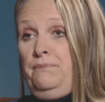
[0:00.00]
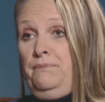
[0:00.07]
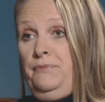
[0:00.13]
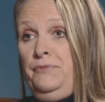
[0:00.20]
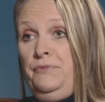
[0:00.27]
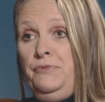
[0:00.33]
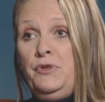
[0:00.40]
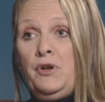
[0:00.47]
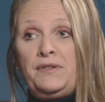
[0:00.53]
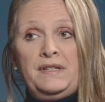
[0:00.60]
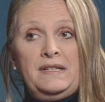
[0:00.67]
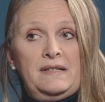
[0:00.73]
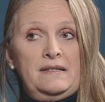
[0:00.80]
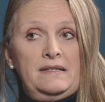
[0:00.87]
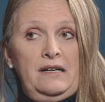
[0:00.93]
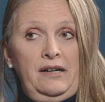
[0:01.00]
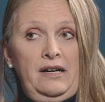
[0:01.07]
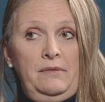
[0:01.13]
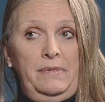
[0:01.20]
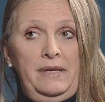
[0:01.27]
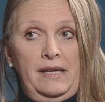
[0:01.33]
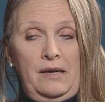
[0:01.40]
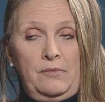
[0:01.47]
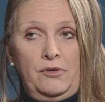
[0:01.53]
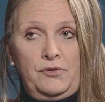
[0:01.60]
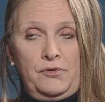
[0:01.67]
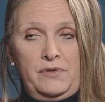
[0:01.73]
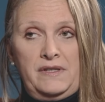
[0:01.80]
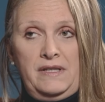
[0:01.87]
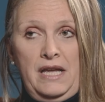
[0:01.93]
not necessarily being able
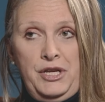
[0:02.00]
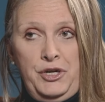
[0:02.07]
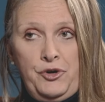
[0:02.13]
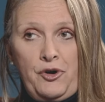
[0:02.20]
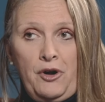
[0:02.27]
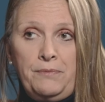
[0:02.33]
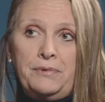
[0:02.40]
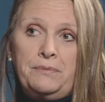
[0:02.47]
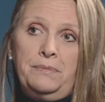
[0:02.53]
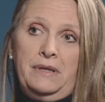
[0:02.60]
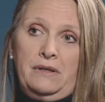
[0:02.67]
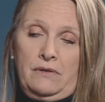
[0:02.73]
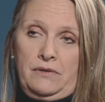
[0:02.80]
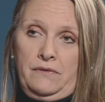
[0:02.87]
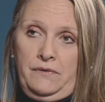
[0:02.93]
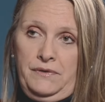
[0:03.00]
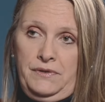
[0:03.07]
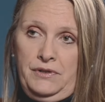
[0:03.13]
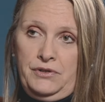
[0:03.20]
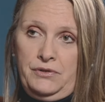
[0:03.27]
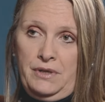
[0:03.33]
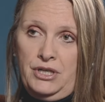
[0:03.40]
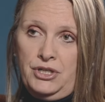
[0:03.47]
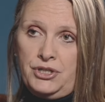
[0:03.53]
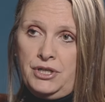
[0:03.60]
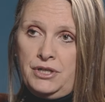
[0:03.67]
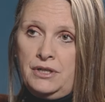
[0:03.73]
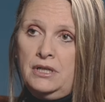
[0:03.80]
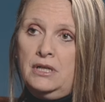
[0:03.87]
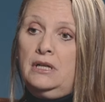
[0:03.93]
to stay in Europe because of the
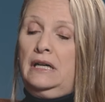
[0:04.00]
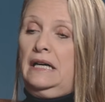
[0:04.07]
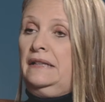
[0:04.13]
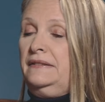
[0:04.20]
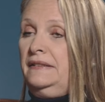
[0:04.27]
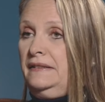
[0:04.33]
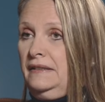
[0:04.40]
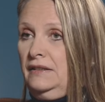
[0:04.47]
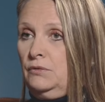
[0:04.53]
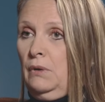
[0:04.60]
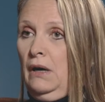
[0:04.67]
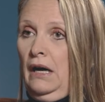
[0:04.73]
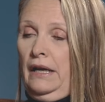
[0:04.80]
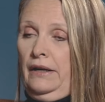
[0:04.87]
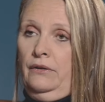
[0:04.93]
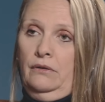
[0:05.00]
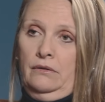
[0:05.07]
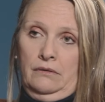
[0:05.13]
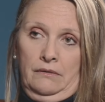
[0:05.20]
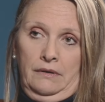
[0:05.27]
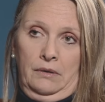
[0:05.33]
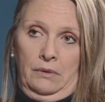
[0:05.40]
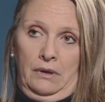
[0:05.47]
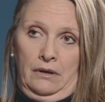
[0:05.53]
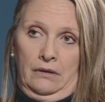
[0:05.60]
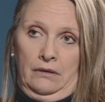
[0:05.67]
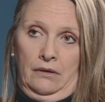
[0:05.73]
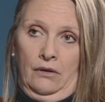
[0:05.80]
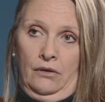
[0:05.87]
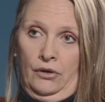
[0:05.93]
situation. And this is why, there were
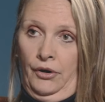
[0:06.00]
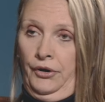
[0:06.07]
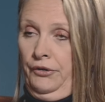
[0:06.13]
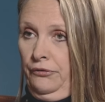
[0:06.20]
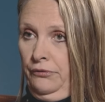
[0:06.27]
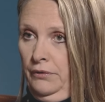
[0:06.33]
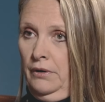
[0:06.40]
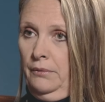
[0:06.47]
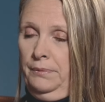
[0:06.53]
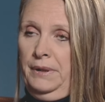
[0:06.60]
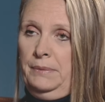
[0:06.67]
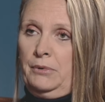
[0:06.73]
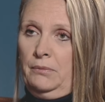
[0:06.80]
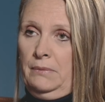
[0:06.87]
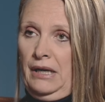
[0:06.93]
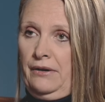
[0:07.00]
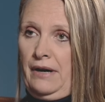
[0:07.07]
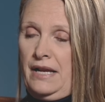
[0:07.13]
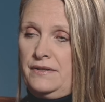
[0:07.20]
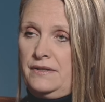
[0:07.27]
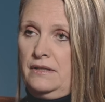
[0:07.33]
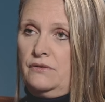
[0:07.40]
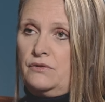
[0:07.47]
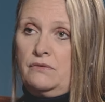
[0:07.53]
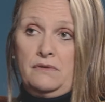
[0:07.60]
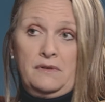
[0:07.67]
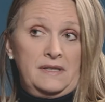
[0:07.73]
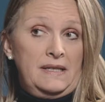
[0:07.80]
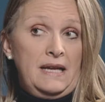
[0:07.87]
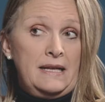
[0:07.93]
a lot of people migrating to
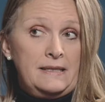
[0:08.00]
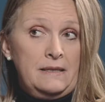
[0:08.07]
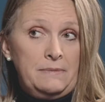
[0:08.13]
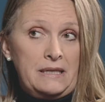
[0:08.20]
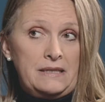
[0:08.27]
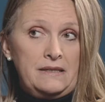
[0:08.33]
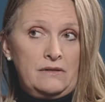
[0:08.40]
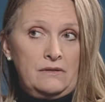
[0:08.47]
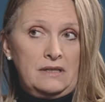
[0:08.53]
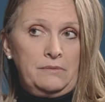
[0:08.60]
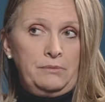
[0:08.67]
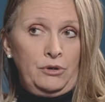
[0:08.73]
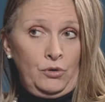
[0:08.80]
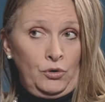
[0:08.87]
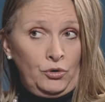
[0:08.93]
the States in particular, but not